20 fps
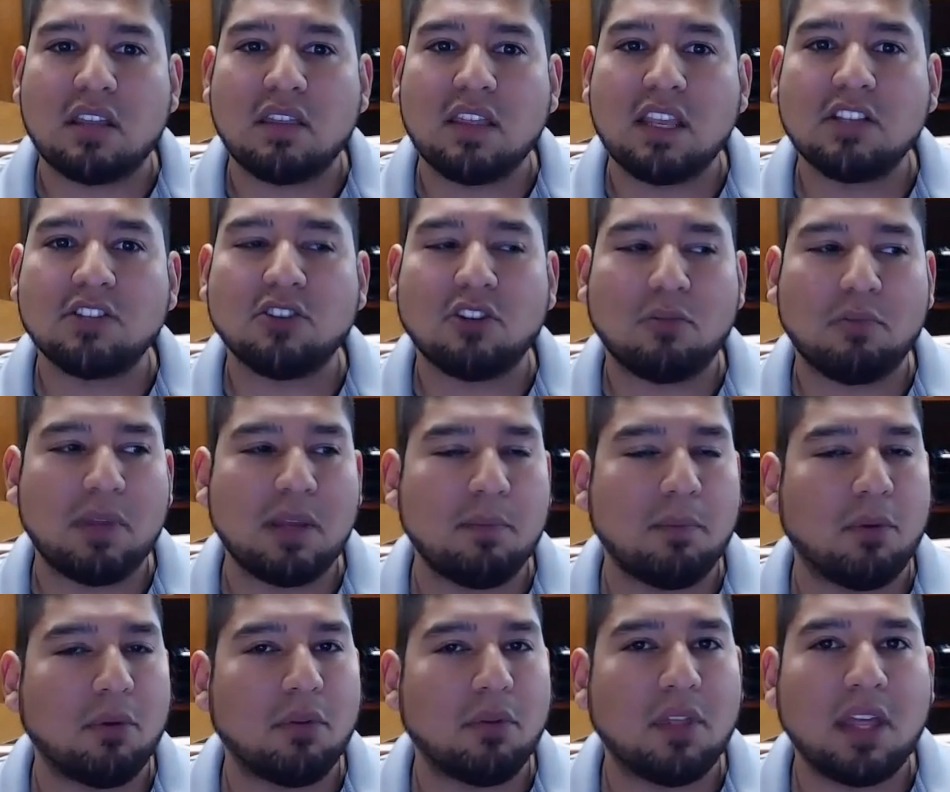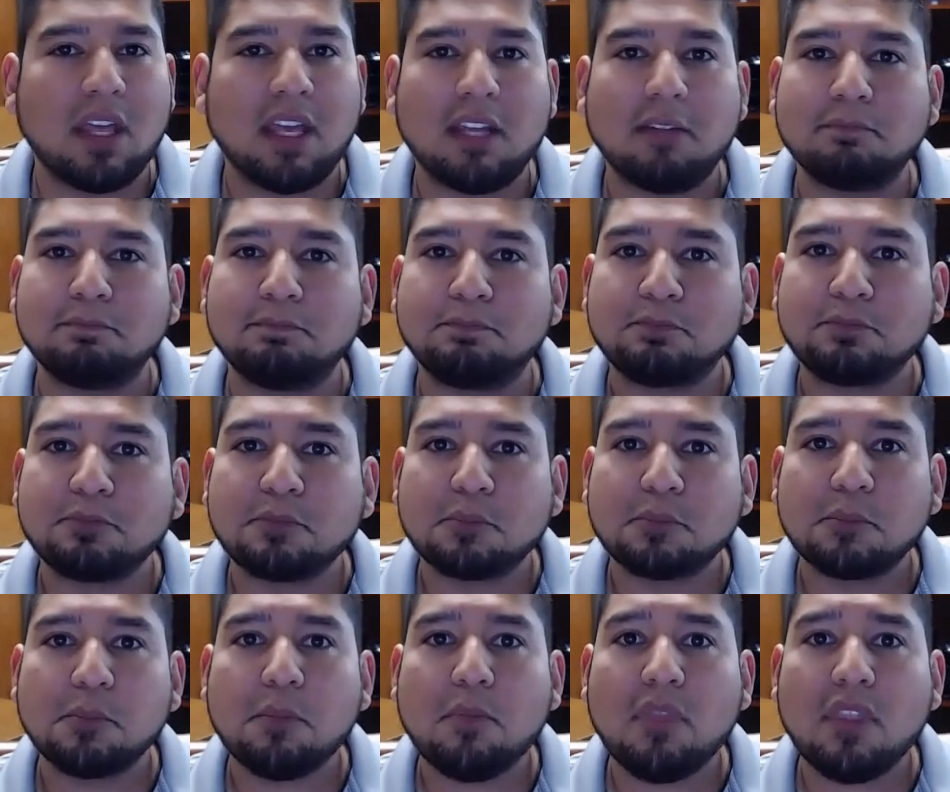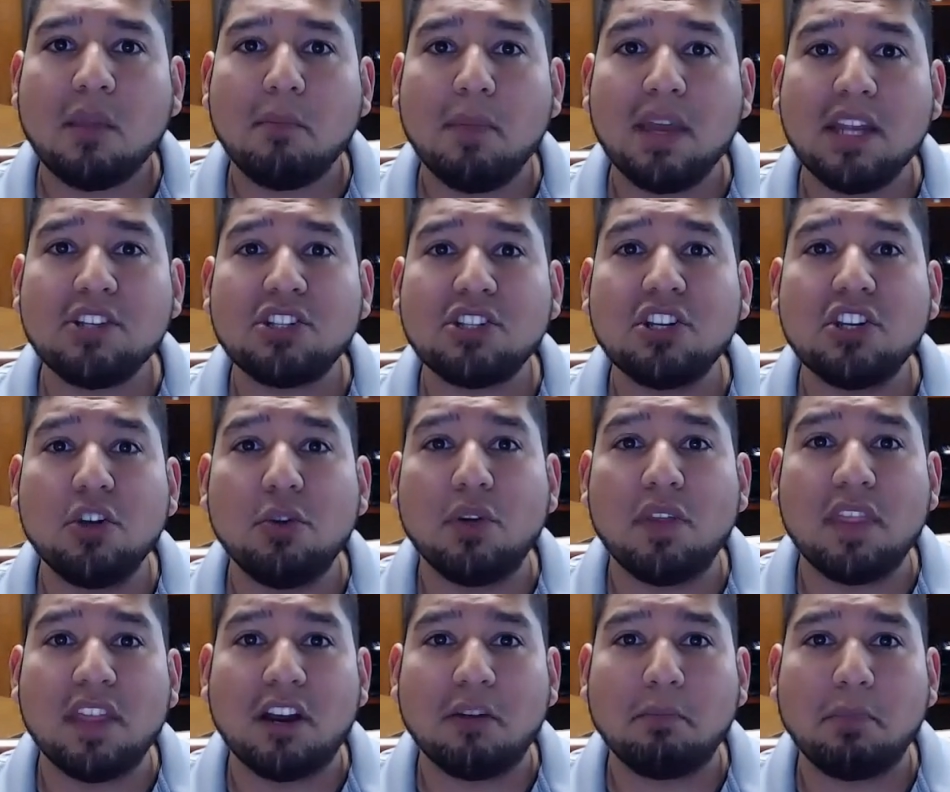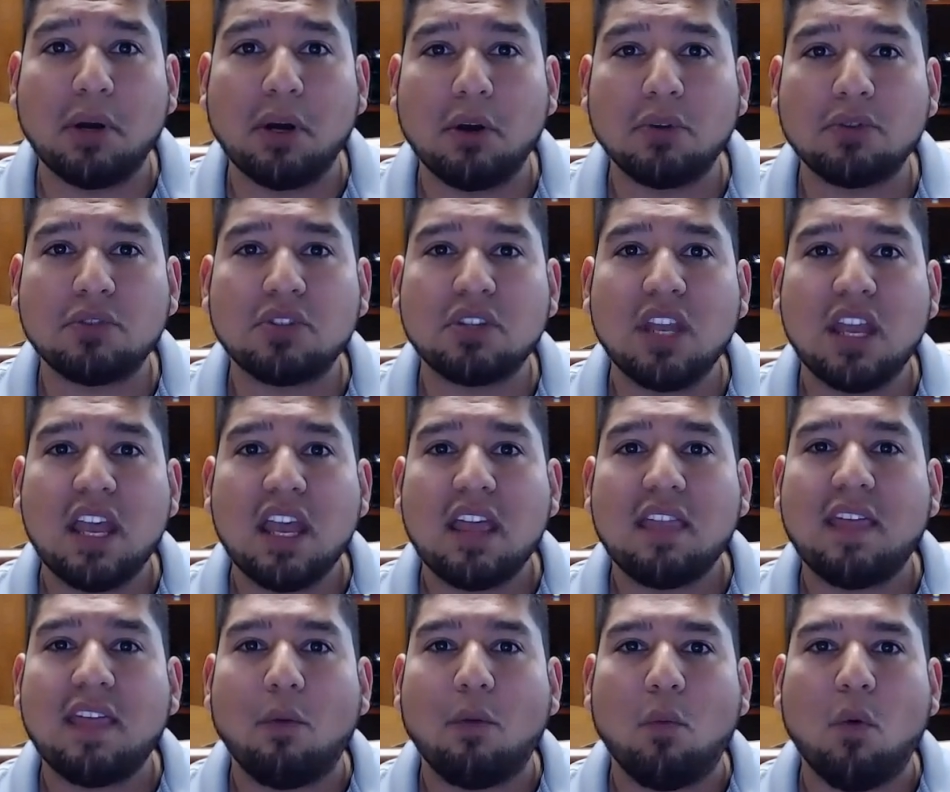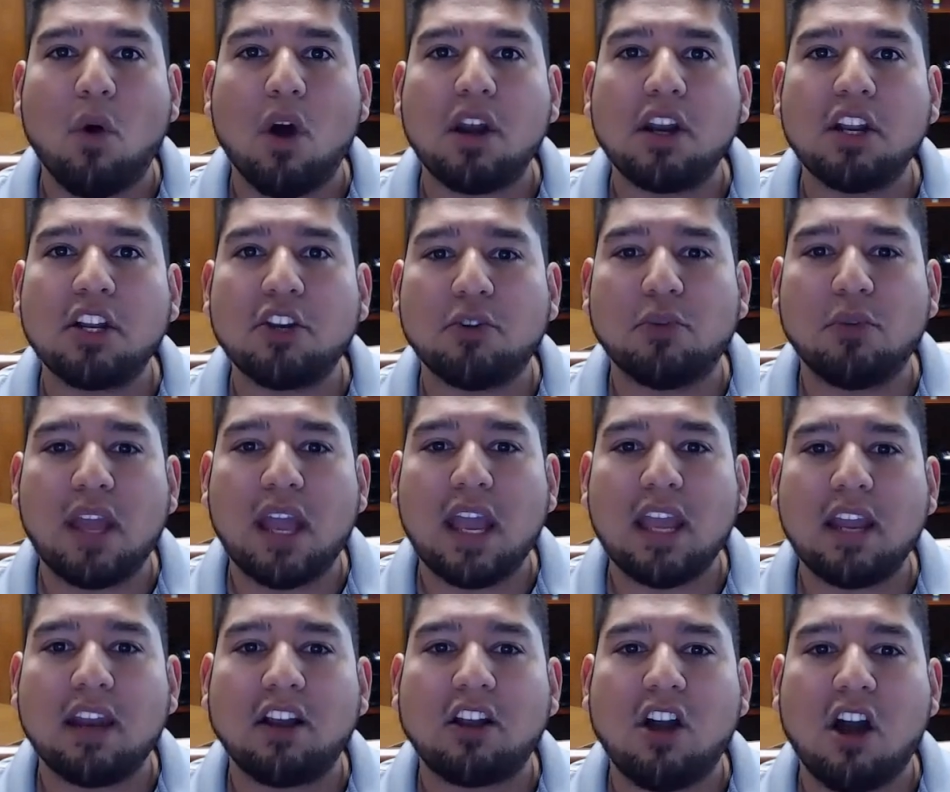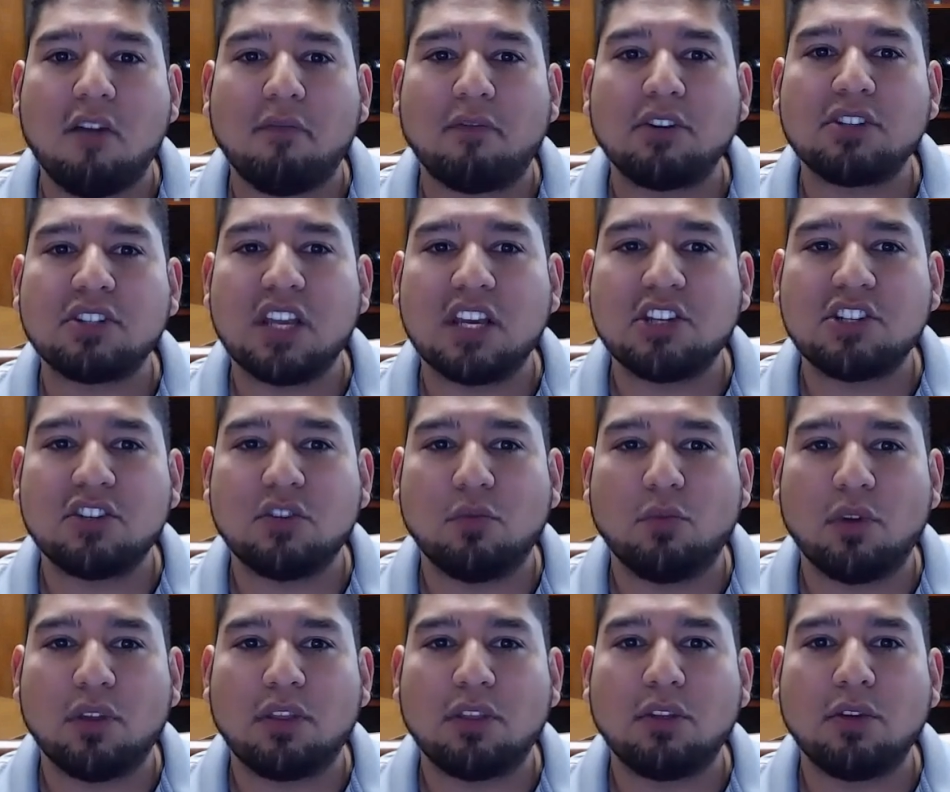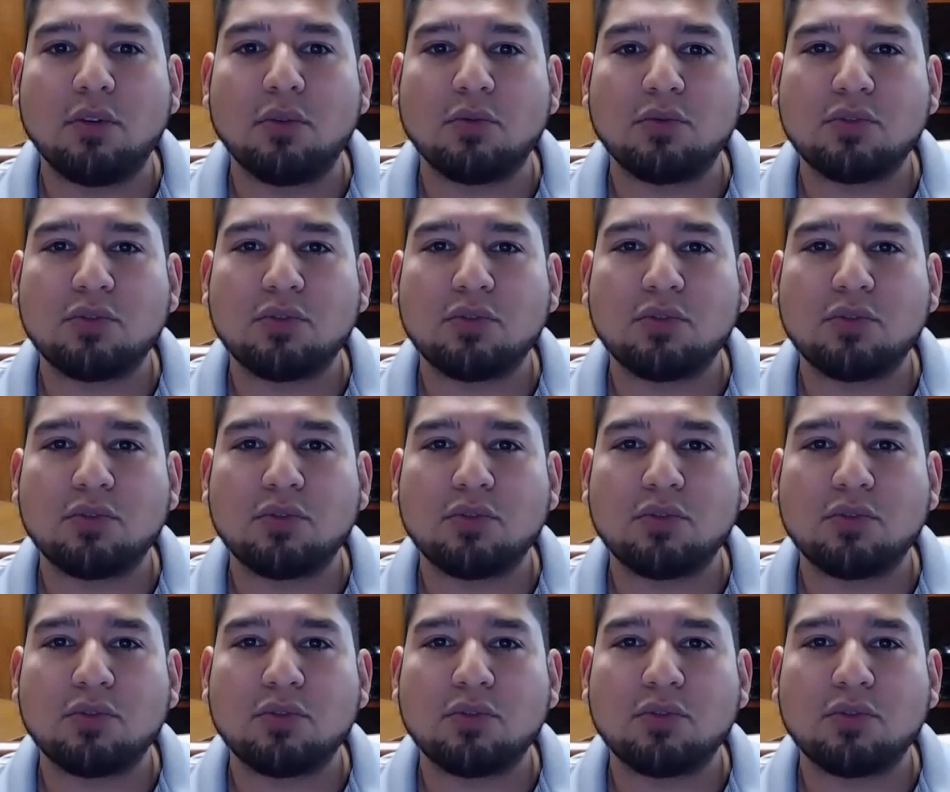And these are people that mention you in their post that want to create a conversation with you.